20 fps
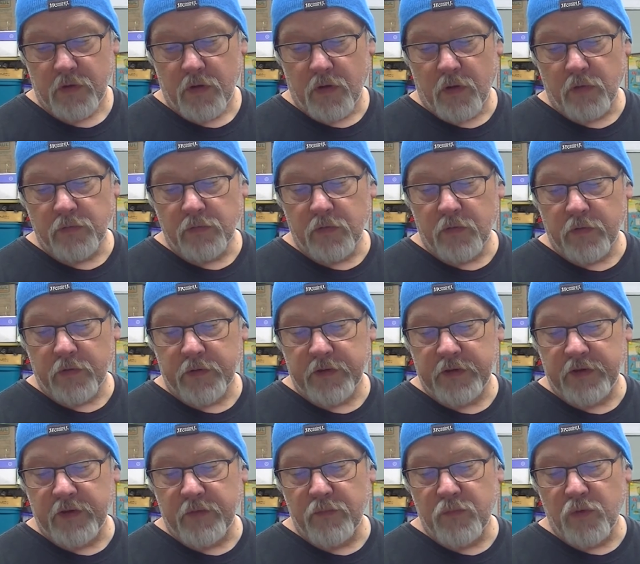O Lord,
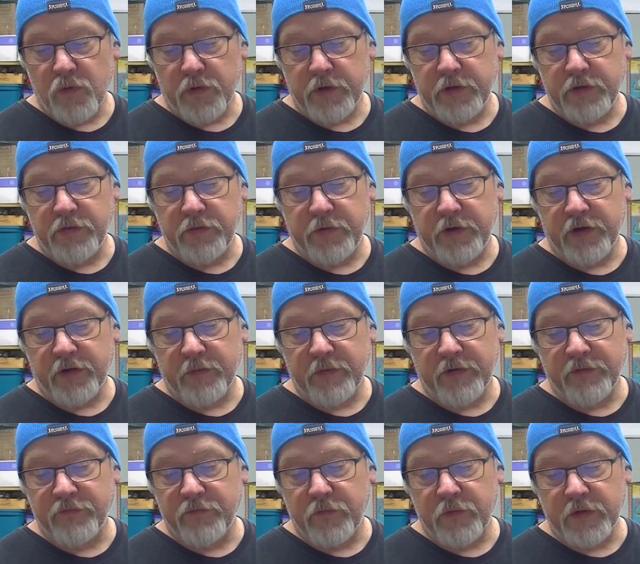in the morning you hear
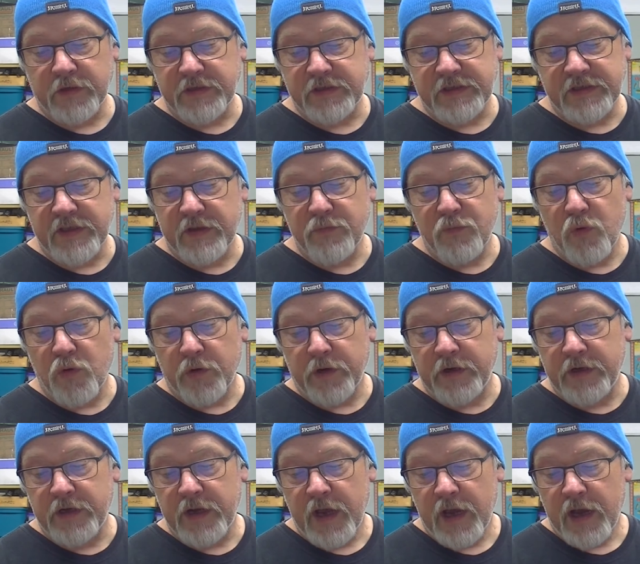my voice. In the
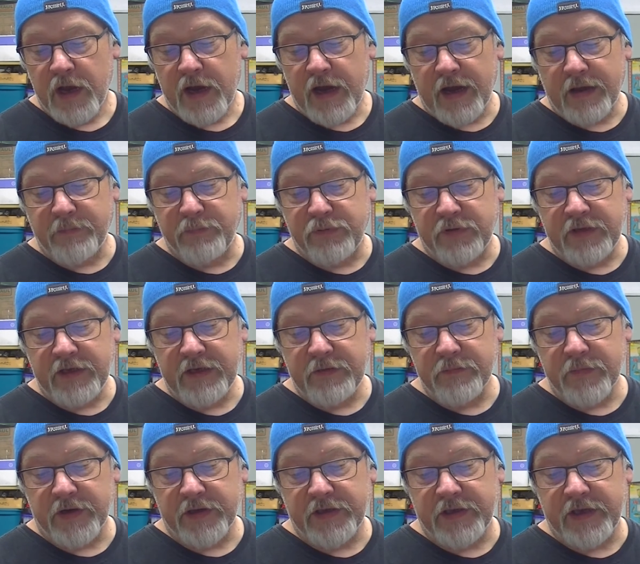morning I plead
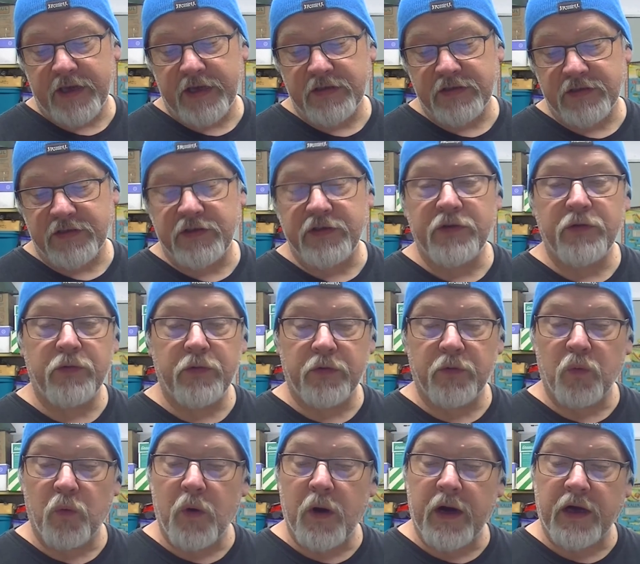my case to you
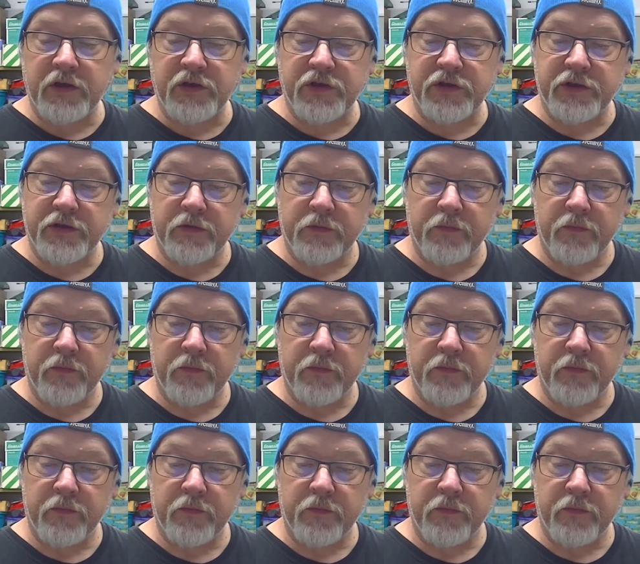and watch.